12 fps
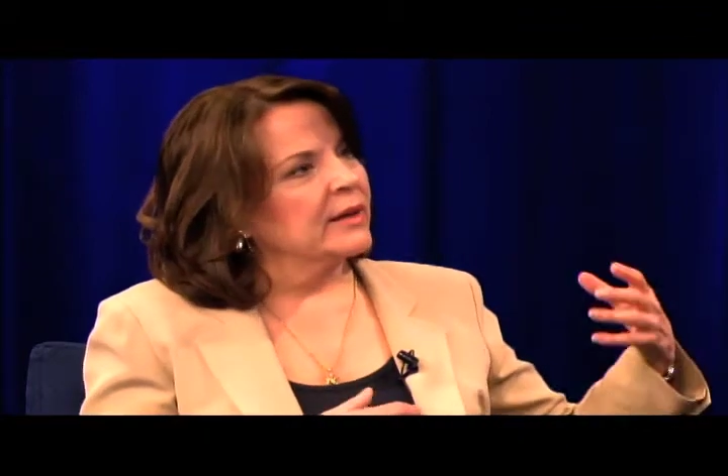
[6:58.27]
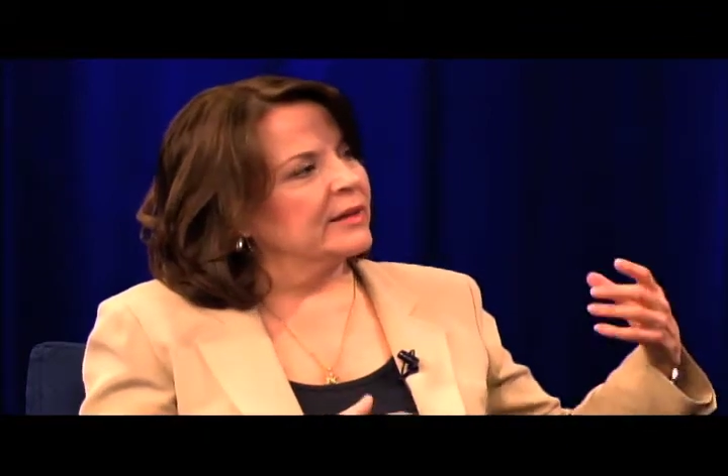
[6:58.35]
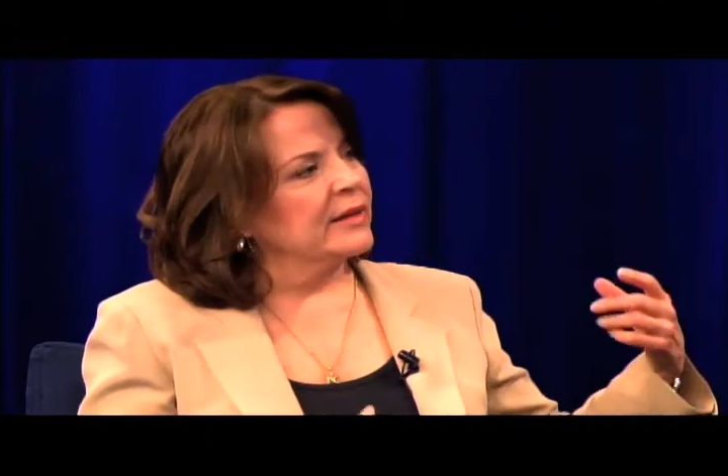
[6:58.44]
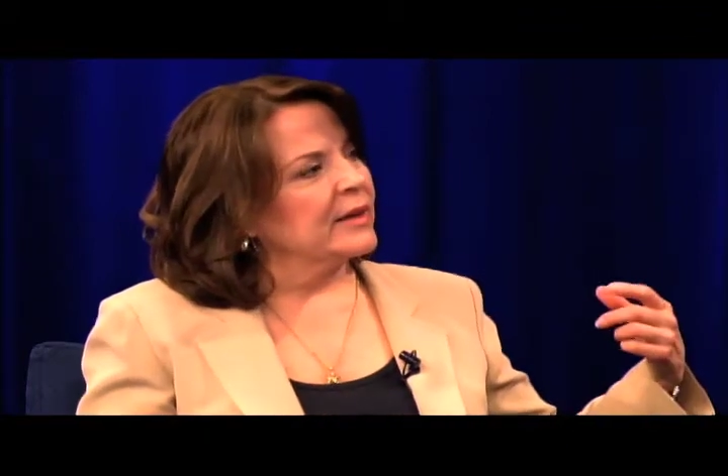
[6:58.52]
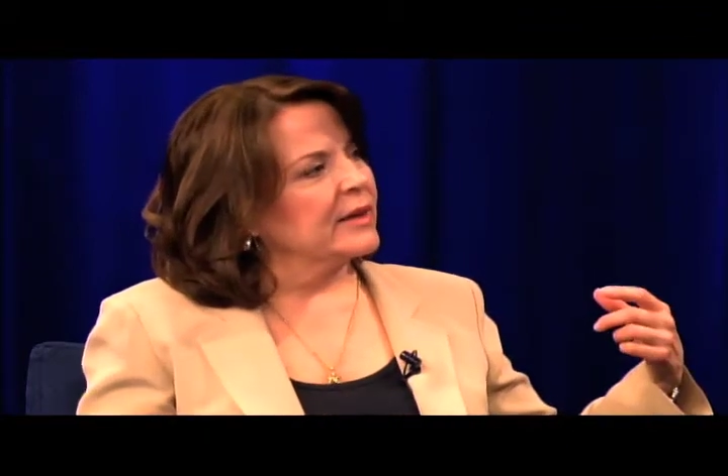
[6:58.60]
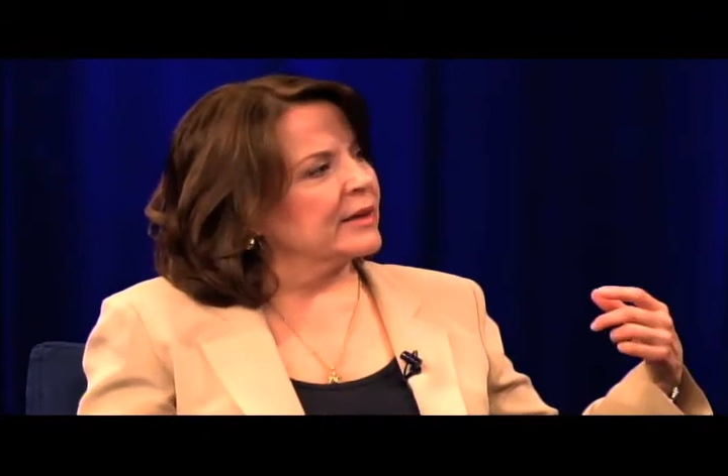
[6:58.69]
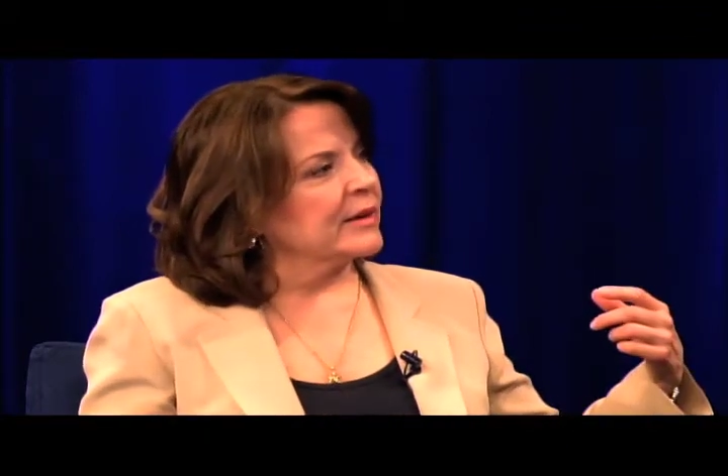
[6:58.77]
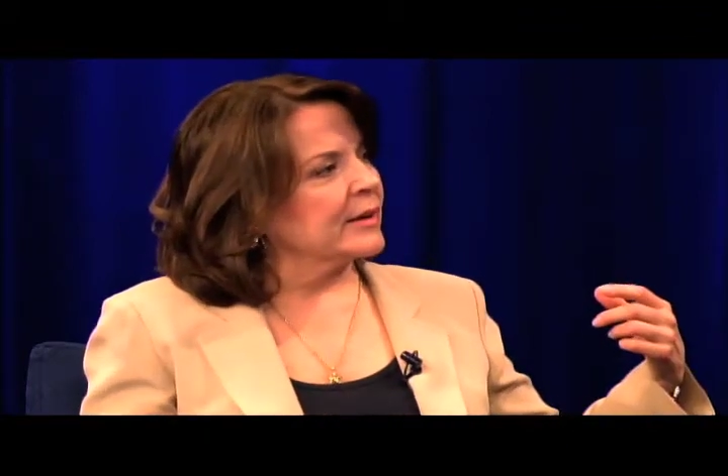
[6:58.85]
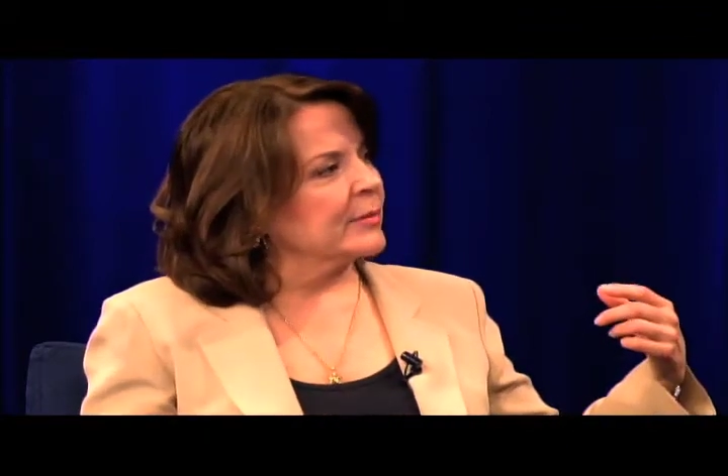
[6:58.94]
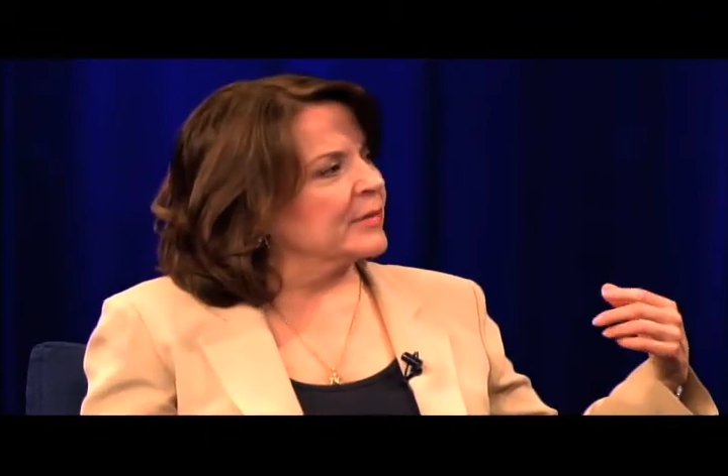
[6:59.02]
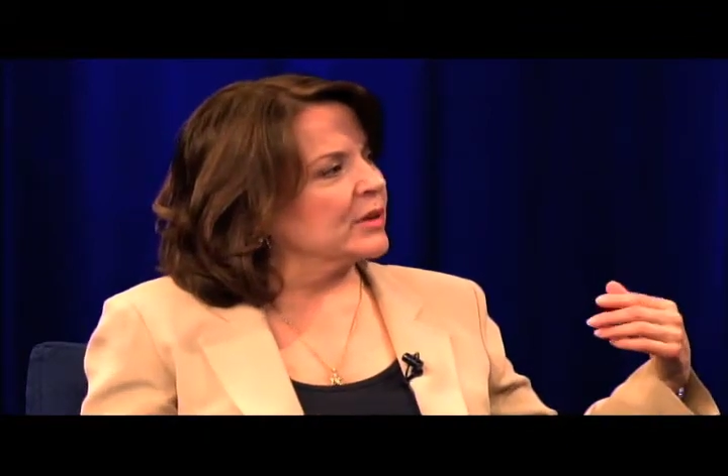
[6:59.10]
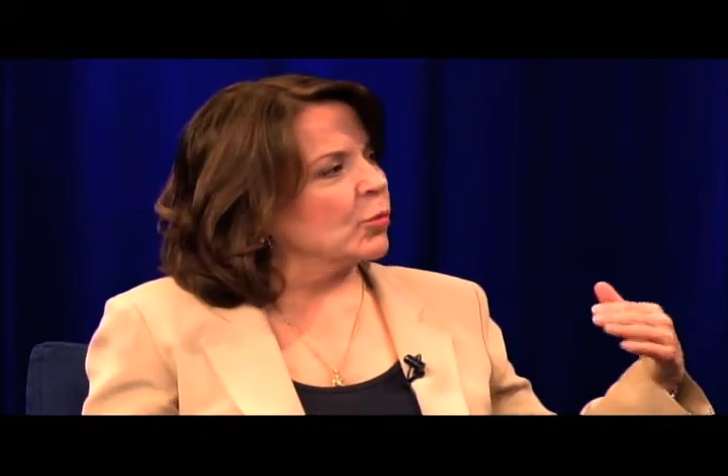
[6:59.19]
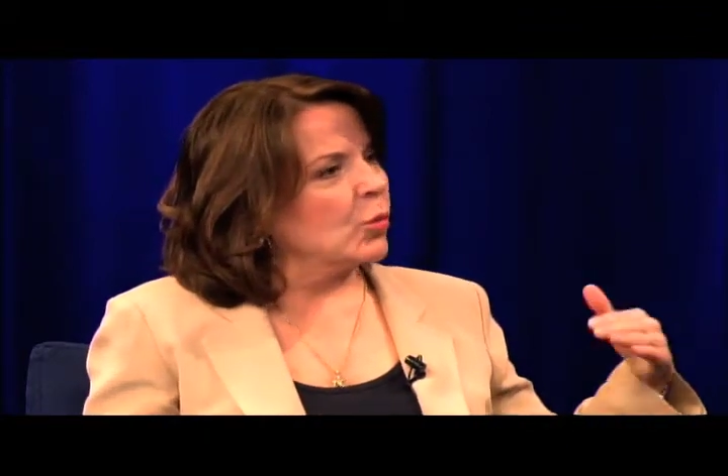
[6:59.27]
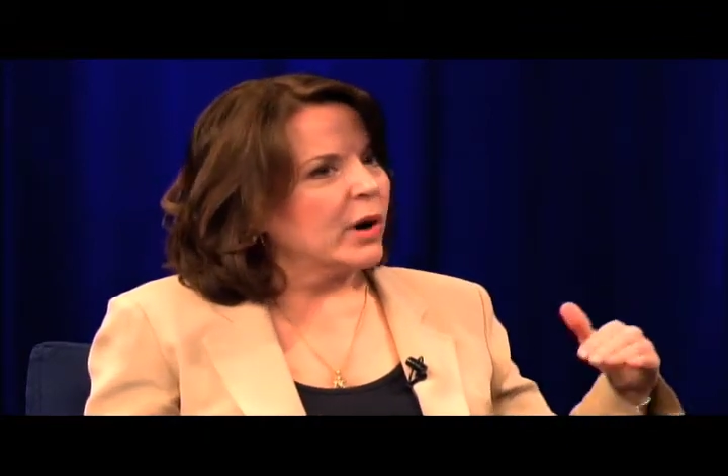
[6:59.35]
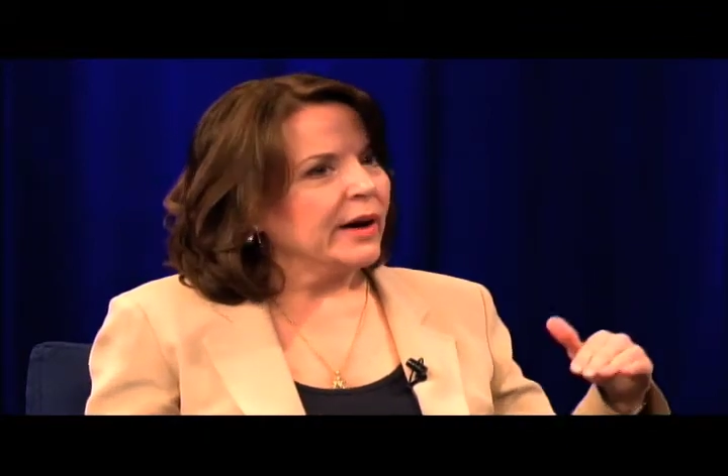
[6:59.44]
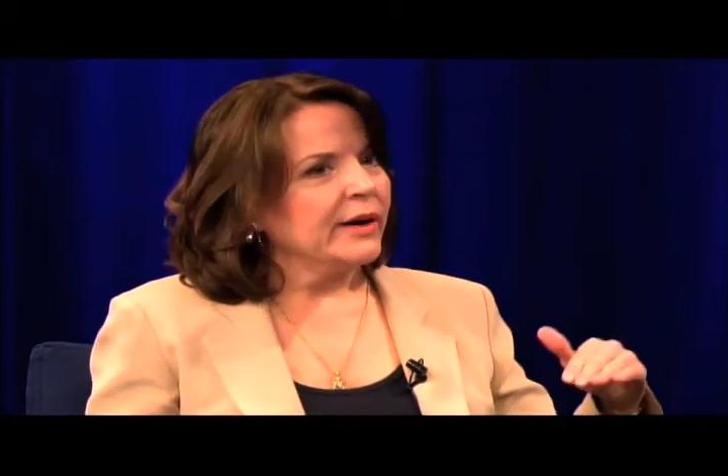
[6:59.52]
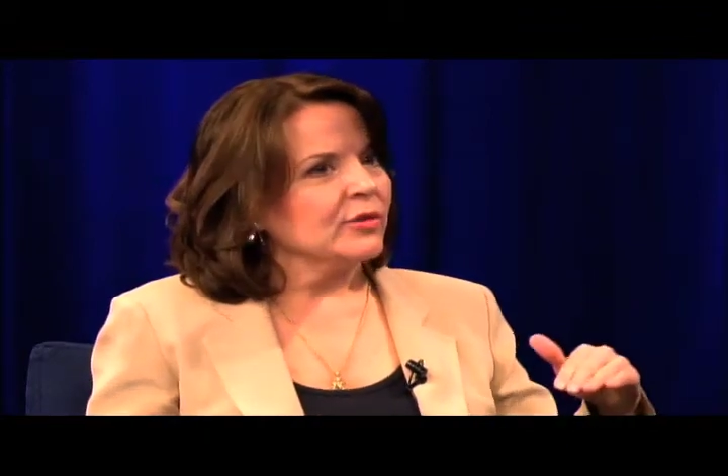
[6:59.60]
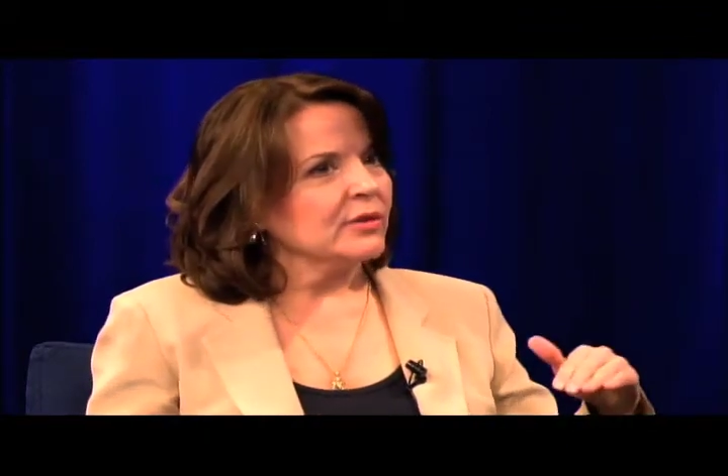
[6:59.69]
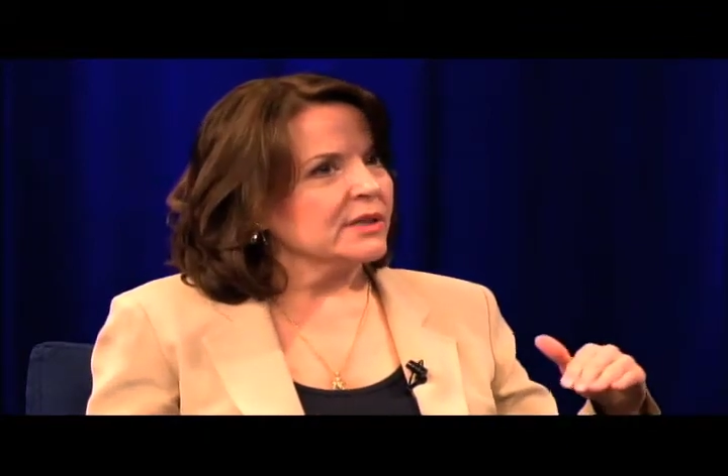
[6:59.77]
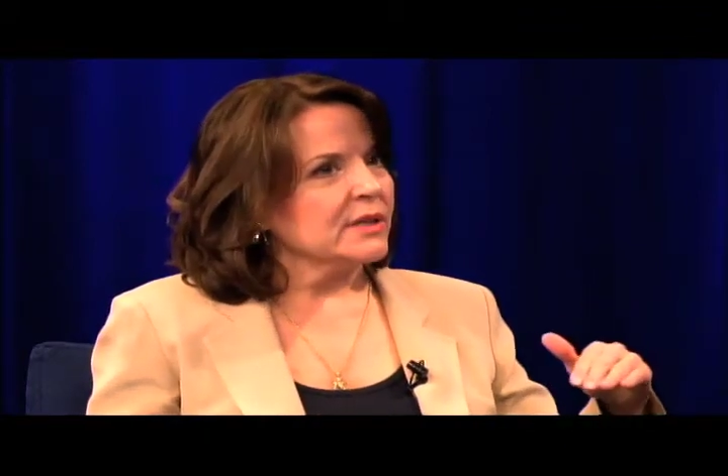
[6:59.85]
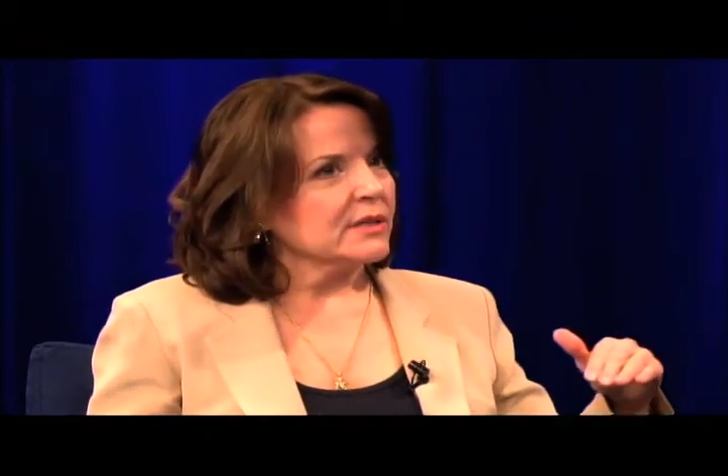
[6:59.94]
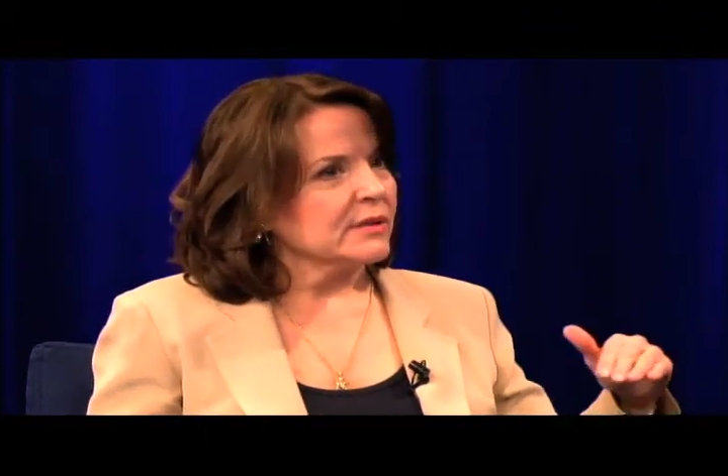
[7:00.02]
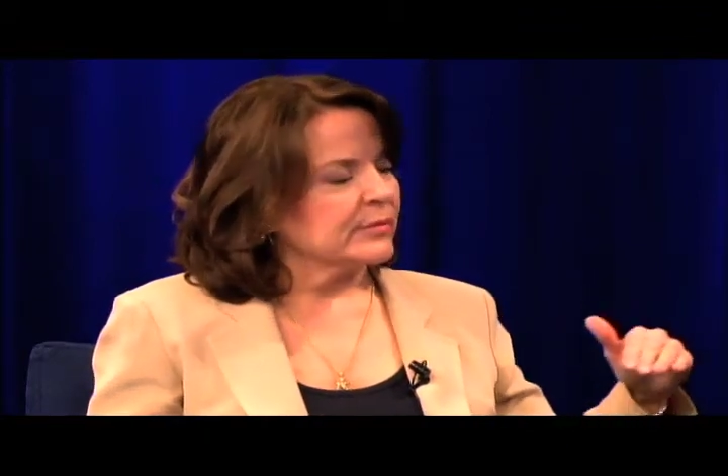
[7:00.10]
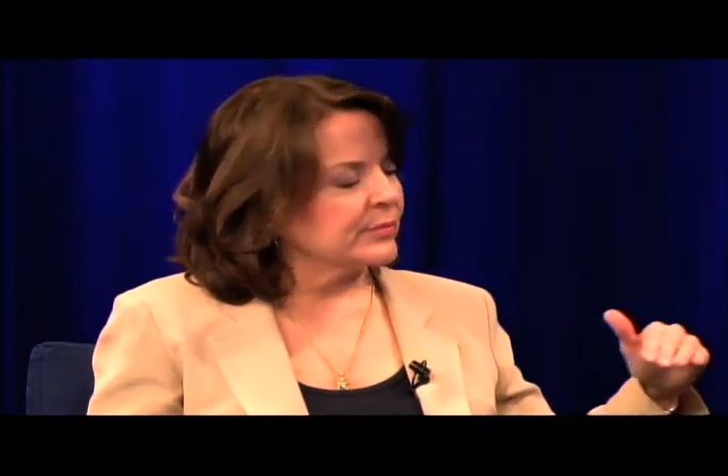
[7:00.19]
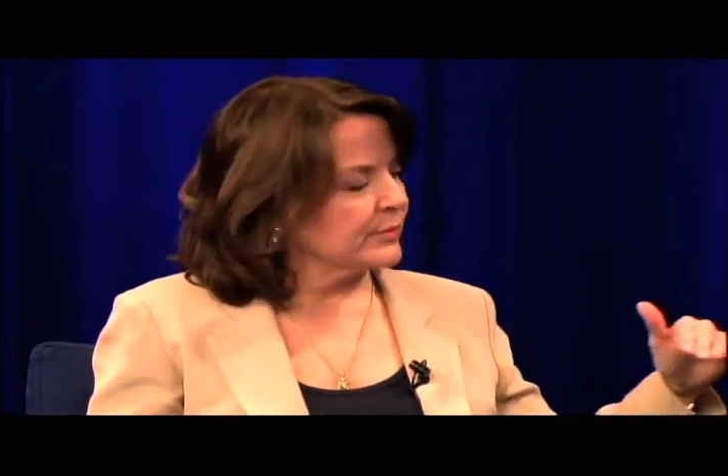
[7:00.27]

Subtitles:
The wireless